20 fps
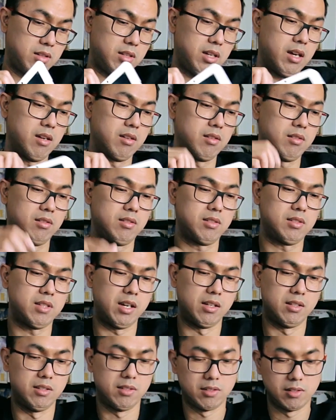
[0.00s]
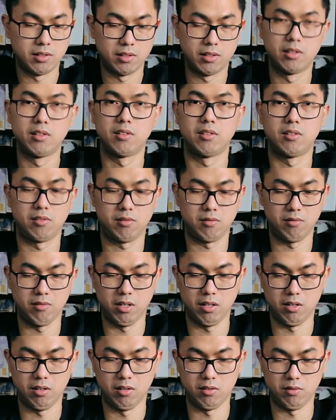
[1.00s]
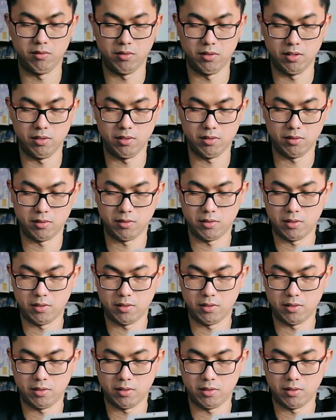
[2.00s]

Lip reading: yeah, the stylus is right here for this.